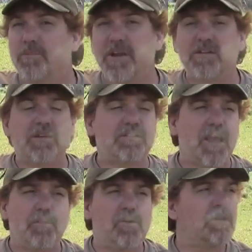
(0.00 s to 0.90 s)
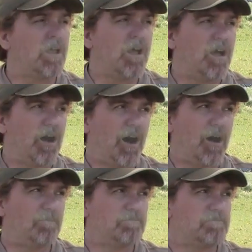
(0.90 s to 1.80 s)
a picnic table,
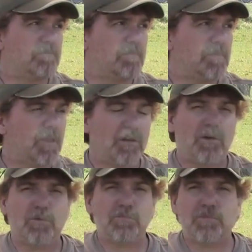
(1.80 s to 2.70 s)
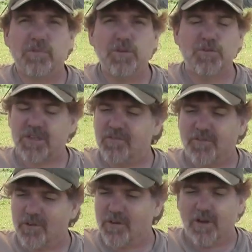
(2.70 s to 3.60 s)
you know, using
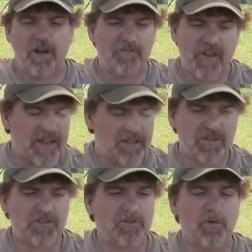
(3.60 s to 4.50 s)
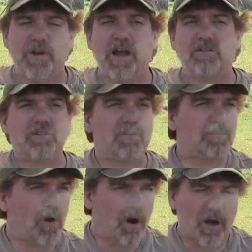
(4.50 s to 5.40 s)
for events, going out to the
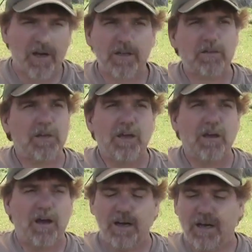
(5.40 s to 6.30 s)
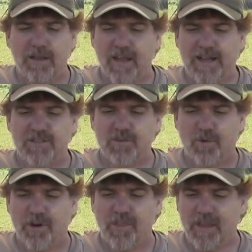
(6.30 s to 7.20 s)
park, that
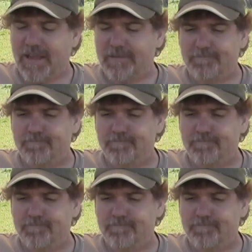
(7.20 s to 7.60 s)
sort of thing.